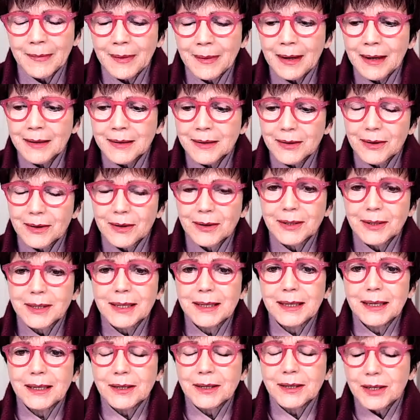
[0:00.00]
So I got to
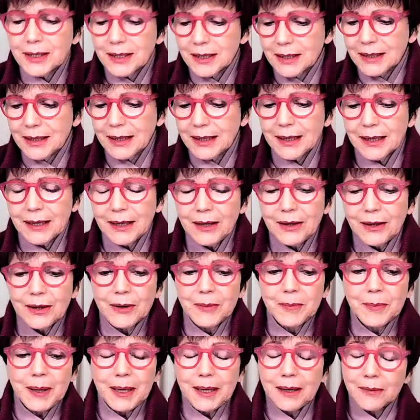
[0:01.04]
lunch. She said, get out your
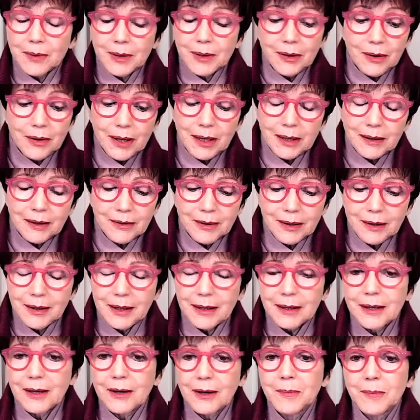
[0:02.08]
notepad. I went, right, got up
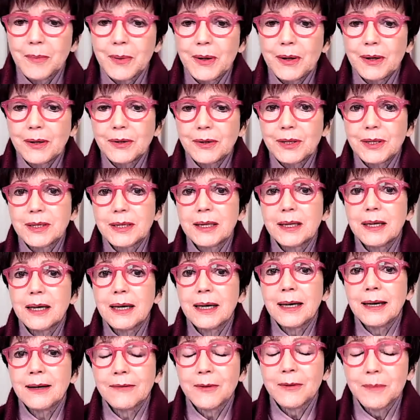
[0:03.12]
the notepad. She said, I
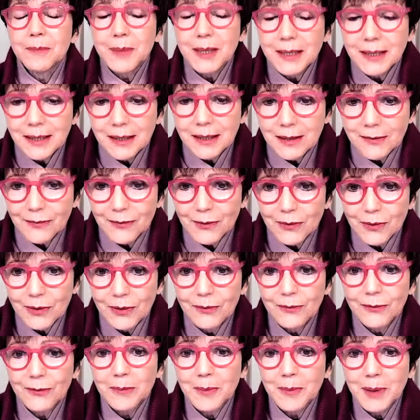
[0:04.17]
have a message for you
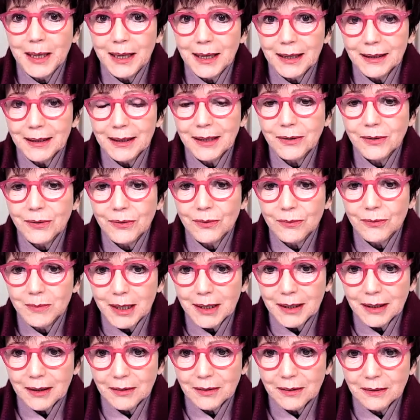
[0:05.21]
from Archangel
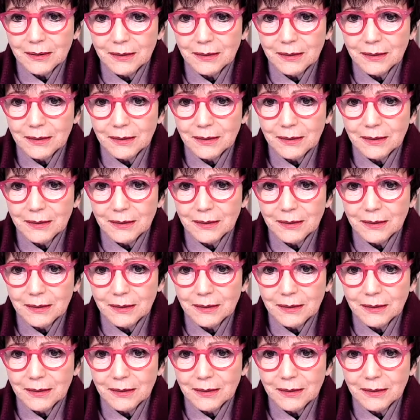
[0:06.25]
Michael.